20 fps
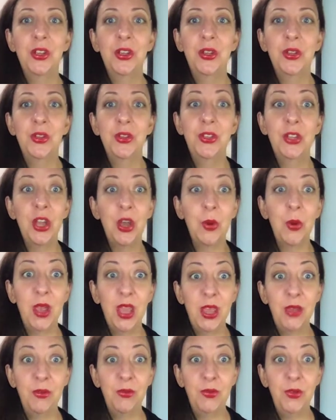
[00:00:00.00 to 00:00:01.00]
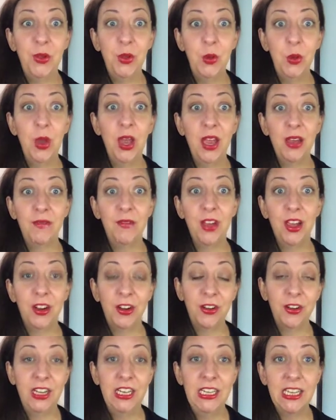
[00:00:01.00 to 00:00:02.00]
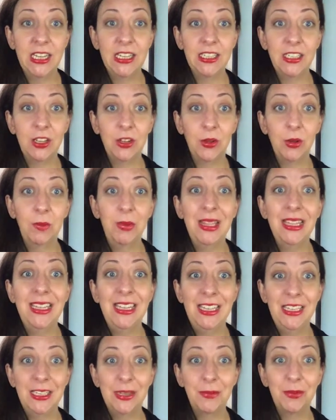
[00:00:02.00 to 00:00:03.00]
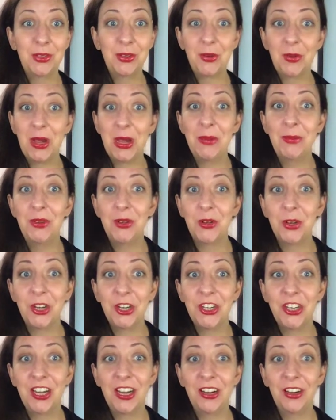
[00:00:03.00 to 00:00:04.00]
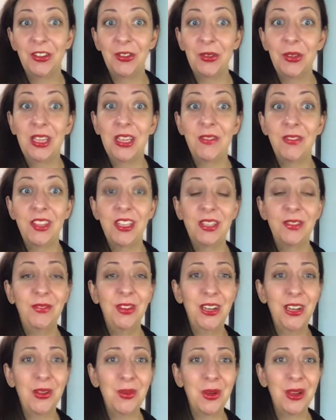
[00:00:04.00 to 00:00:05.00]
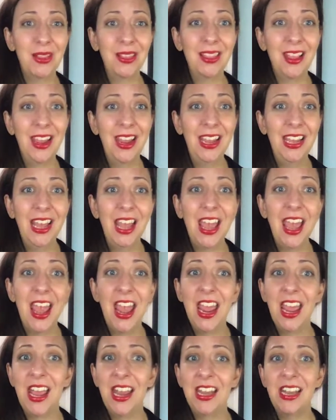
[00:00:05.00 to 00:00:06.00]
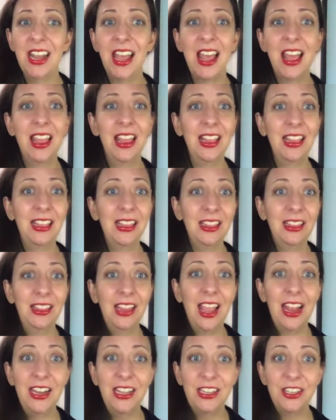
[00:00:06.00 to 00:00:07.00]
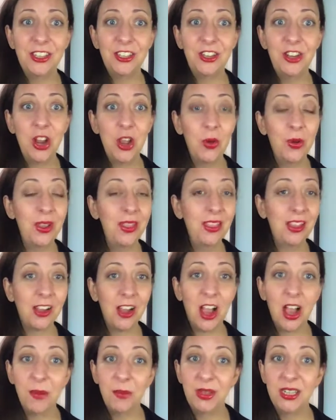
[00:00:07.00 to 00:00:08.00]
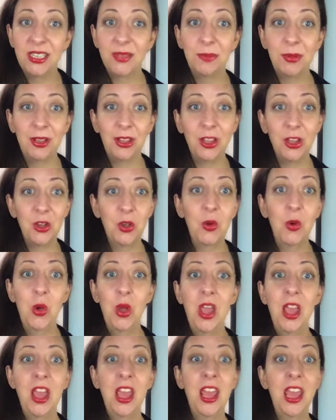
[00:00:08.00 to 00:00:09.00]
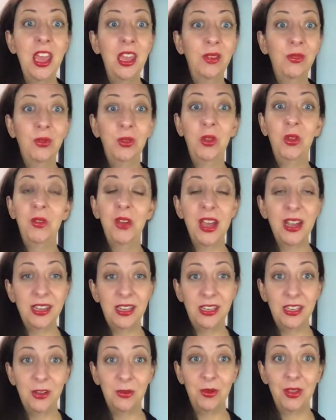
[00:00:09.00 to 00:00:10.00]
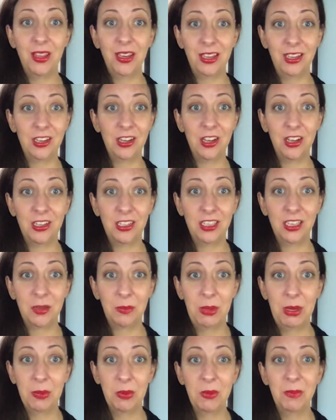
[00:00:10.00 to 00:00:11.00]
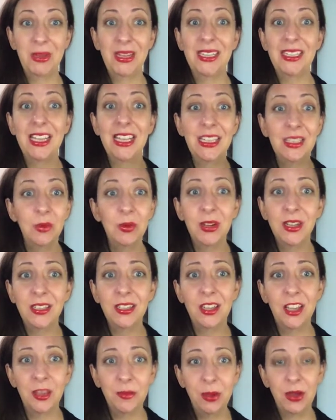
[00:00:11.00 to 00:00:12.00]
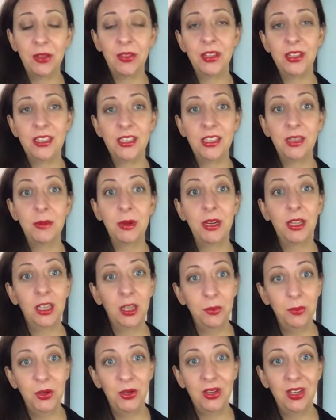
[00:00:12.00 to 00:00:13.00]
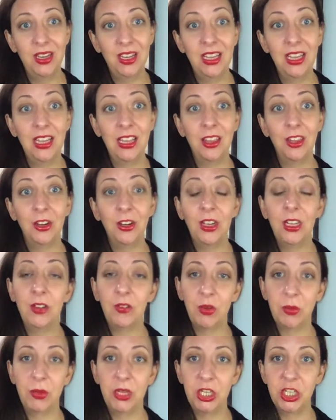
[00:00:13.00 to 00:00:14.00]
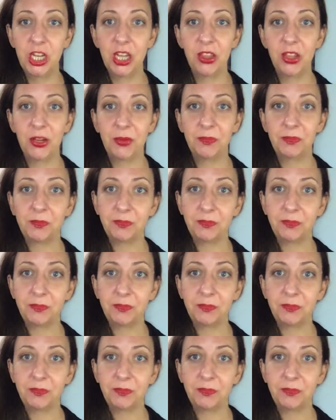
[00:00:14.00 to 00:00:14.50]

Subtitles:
So if you have not already done so, please subscribe to our channel, give this video a like, and let us know in the comments below if you've had to deal with any toxic people, because that's where it's all about. This is about a community and learning from each other.